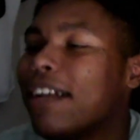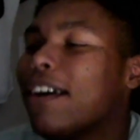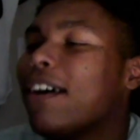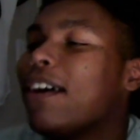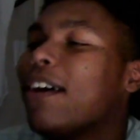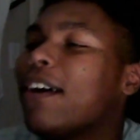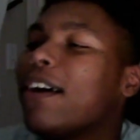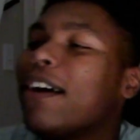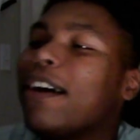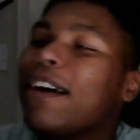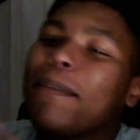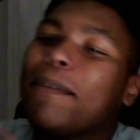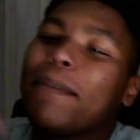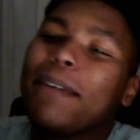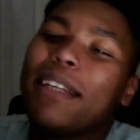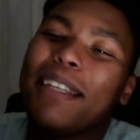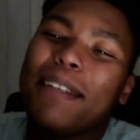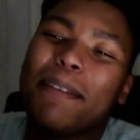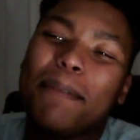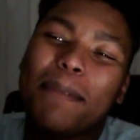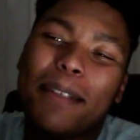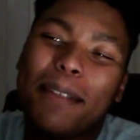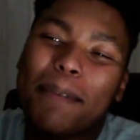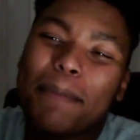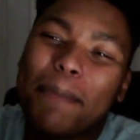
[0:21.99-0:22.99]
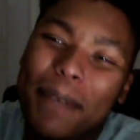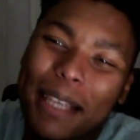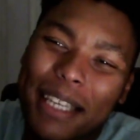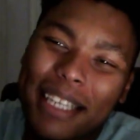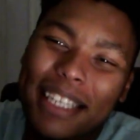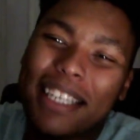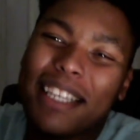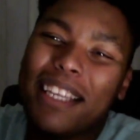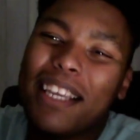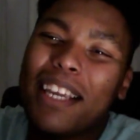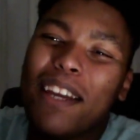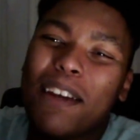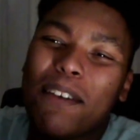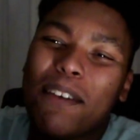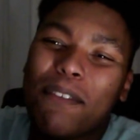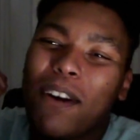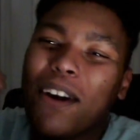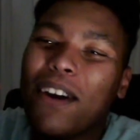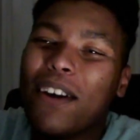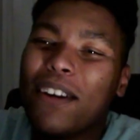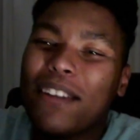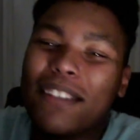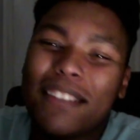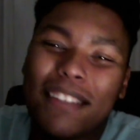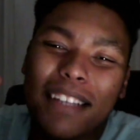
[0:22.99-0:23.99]
Oh, we've been
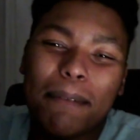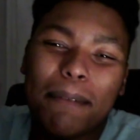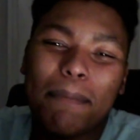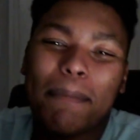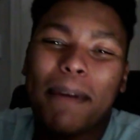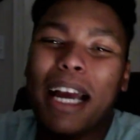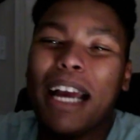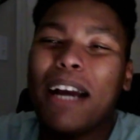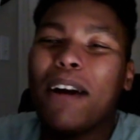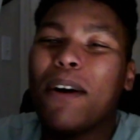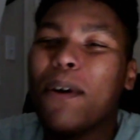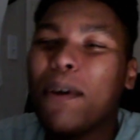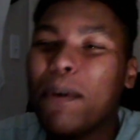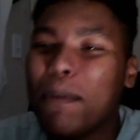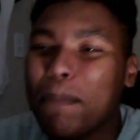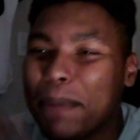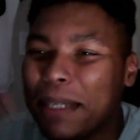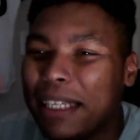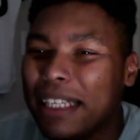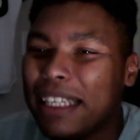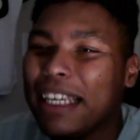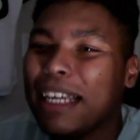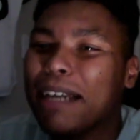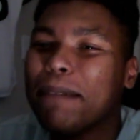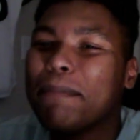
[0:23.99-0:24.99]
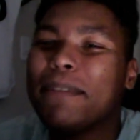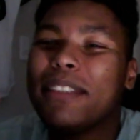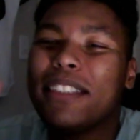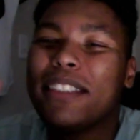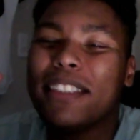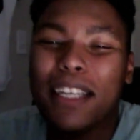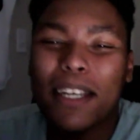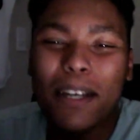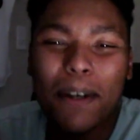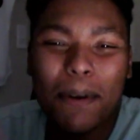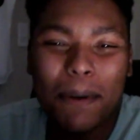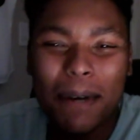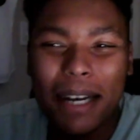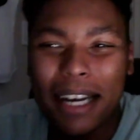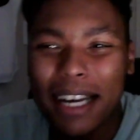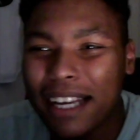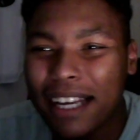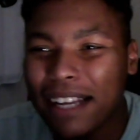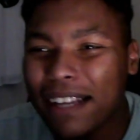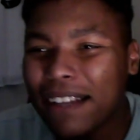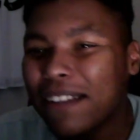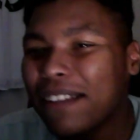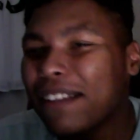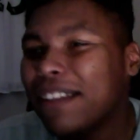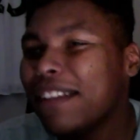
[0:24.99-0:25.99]
wrong done by old
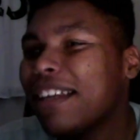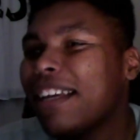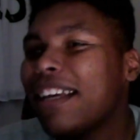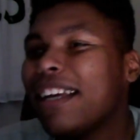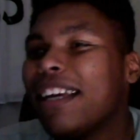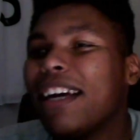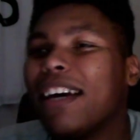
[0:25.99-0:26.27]
PMGOL.